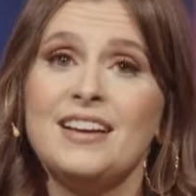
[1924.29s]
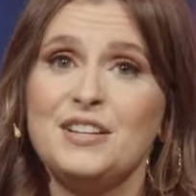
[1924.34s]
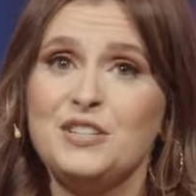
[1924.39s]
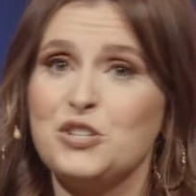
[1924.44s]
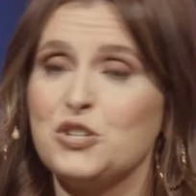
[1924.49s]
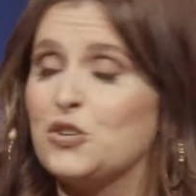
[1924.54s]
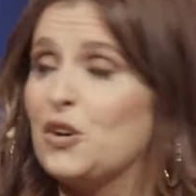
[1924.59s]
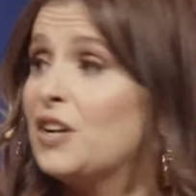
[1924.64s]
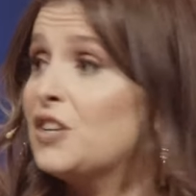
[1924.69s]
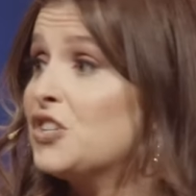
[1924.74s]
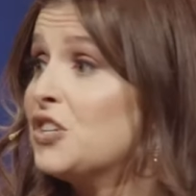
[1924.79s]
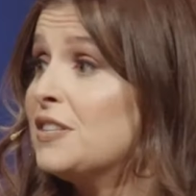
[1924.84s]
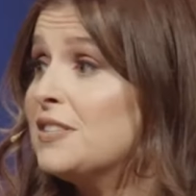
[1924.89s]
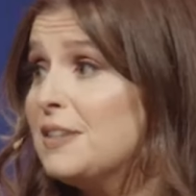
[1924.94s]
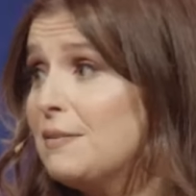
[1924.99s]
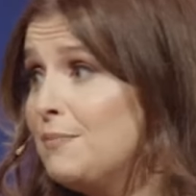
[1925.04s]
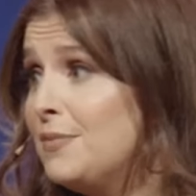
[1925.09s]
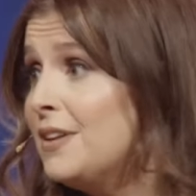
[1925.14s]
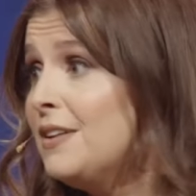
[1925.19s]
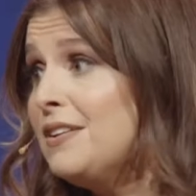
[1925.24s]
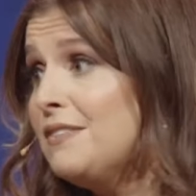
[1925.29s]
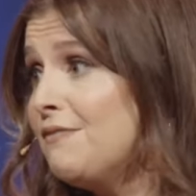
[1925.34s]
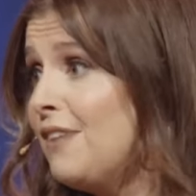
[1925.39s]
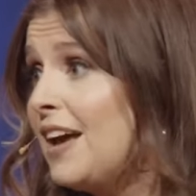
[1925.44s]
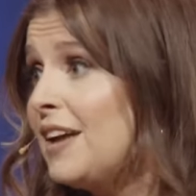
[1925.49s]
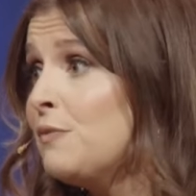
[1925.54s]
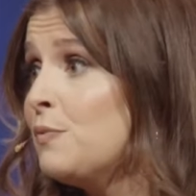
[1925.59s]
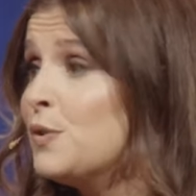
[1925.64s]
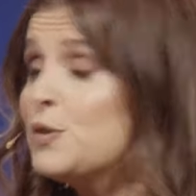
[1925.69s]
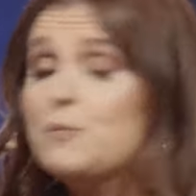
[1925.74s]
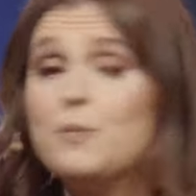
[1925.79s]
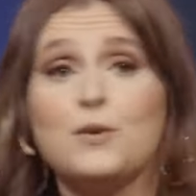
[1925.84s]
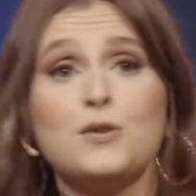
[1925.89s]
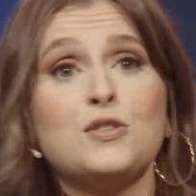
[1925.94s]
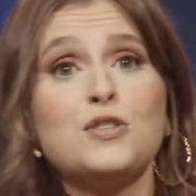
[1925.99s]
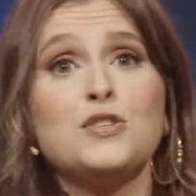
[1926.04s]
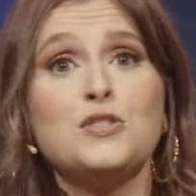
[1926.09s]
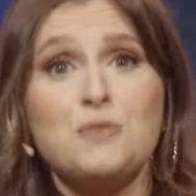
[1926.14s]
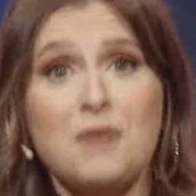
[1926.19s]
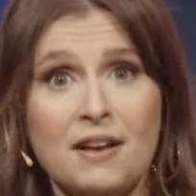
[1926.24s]
instruction, something, in fact, we're
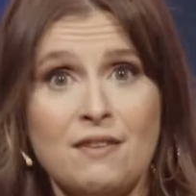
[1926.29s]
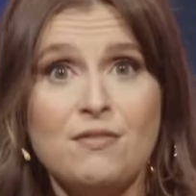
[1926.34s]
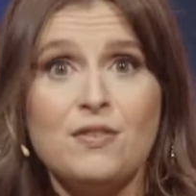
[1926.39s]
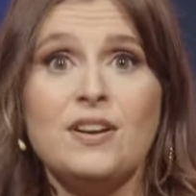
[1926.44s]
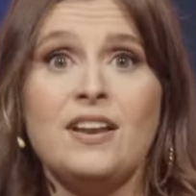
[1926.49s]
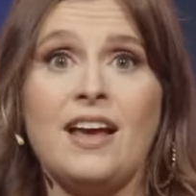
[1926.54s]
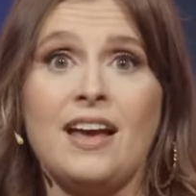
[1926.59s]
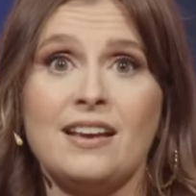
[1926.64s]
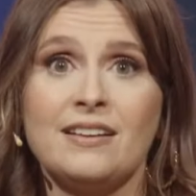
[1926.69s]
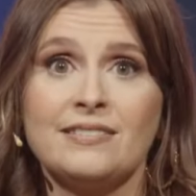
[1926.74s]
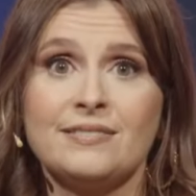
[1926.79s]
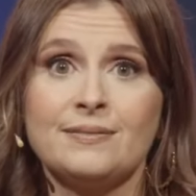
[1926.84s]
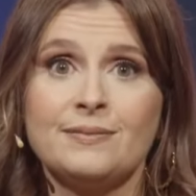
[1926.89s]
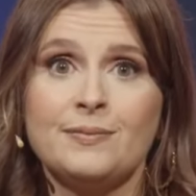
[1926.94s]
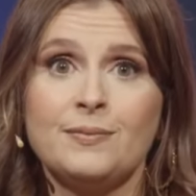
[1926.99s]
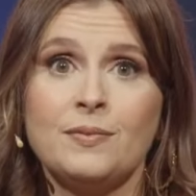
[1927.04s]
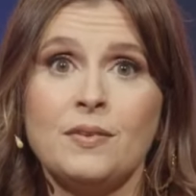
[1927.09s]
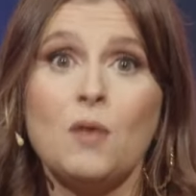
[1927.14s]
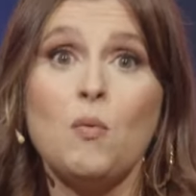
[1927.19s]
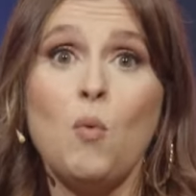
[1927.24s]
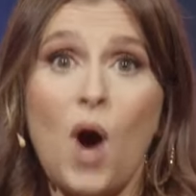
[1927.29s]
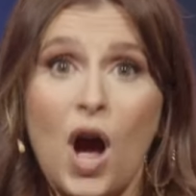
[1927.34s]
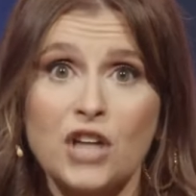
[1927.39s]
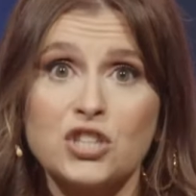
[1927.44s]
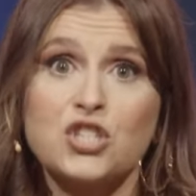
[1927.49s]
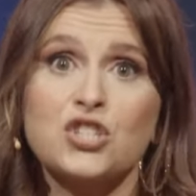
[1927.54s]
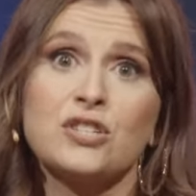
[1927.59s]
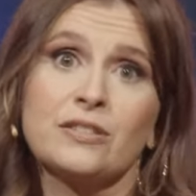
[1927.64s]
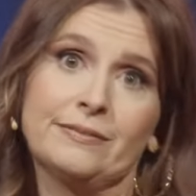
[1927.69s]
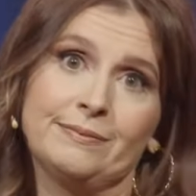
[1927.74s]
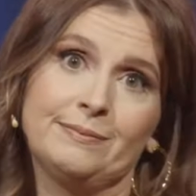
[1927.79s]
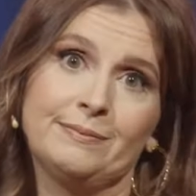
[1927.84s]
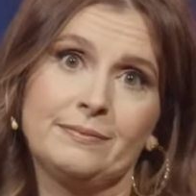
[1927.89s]
supposed to do every day. Wash.